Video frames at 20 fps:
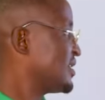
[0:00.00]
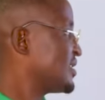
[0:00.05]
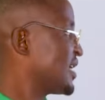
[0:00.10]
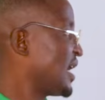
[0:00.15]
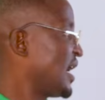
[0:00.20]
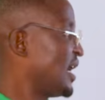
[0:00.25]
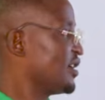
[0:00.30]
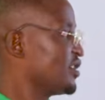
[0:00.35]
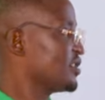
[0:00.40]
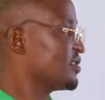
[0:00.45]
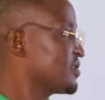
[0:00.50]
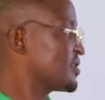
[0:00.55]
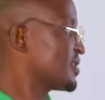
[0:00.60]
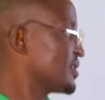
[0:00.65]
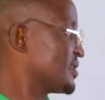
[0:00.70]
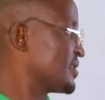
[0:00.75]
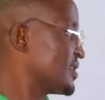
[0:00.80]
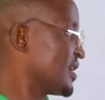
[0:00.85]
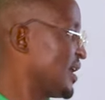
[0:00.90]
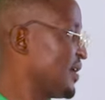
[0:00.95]
Charles
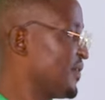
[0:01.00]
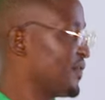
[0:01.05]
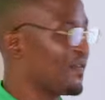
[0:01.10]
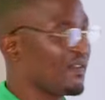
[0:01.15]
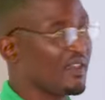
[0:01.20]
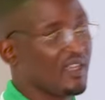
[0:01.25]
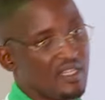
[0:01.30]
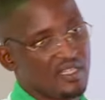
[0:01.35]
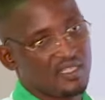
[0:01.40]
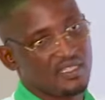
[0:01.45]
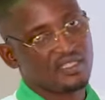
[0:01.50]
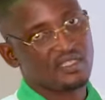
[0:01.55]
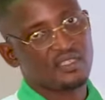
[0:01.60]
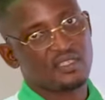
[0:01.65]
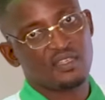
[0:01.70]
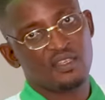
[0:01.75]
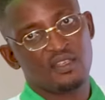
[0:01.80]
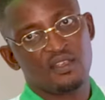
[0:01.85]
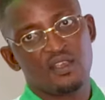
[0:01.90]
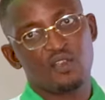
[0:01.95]
itself is
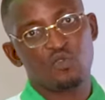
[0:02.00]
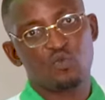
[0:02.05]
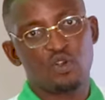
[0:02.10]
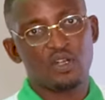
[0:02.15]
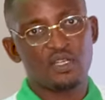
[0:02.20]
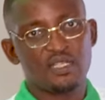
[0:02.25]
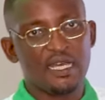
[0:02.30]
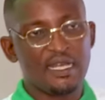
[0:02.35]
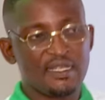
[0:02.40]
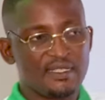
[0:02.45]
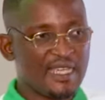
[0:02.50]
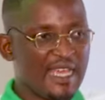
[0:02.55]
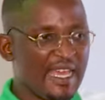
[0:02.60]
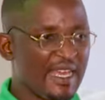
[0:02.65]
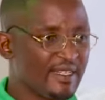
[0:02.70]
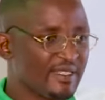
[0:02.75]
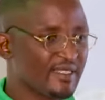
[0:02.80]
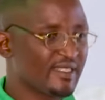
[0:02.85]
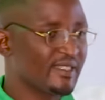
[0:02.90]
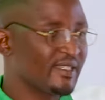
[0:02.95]
a word that
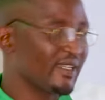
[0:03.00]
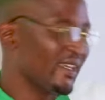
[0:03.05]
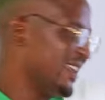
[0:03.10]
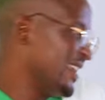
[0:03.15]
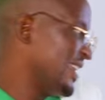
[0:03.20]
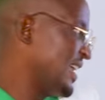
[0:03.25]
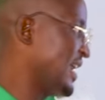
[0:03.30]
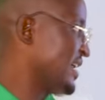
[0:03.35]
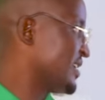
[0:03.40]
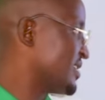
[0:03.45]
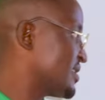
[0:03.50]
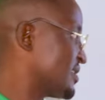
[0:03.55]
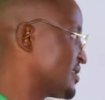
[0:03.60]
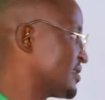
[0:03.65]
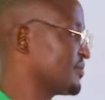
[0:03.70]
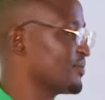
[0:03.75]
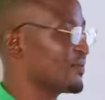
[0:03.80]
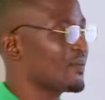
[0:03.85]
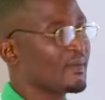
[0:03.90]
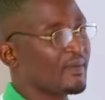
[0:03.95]
ends in
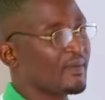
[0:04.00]
S.